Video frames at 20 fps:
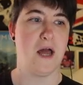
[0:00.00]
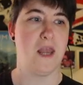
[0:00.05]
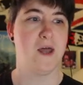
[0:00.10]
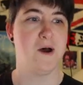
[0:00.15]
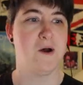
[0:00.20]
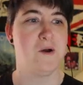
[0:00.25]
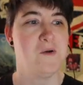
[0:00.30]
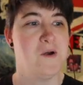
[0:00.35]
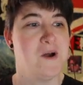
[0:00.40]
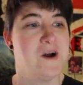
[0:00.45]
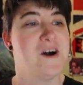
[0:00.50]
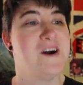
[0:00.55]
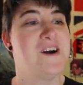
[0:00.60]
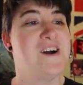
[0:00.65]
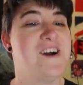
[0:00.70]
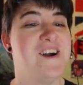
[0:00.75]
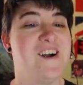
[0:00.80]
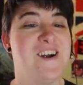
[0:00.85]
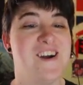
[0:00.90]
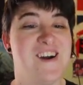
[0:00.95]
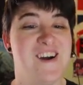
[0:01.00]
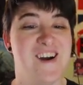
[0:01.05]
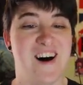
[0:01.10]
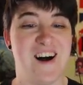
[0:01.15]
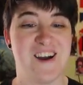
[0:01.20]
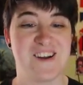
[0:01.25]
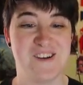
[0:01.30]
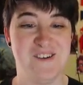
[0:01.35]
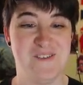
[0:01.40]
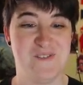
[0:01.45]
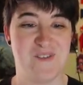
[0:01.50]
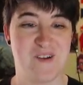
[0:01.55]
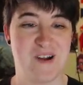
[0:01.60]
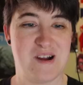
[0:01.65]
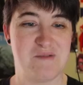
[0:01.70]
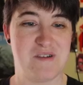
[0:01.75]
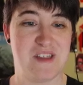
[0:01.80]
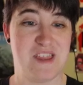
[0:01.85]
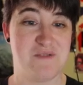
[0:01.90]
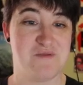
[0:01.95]
hello. I couldn't figure
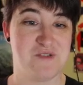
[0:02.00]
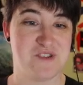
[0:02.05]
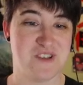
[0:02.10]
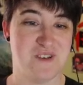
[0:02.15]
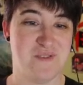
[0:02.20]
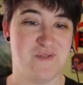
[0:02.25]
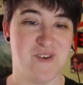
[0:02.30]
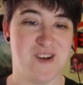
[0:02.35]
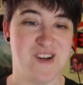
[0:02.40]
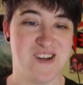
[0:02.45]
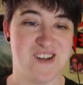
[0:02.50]
out what that was at